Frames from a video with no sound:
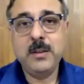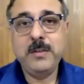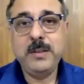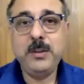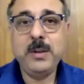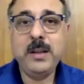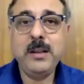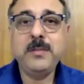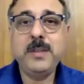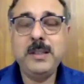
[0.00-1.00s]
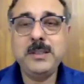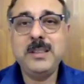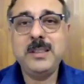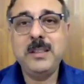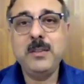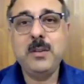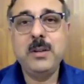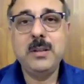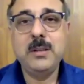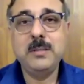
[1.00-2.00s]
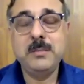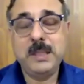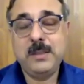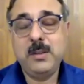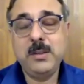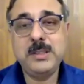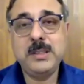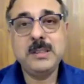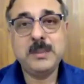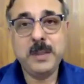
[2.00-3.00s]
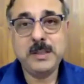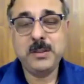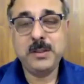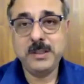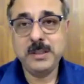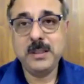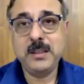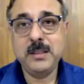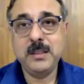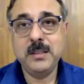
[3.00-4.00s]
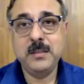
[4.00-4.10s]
When you have engineering technologies based on engineering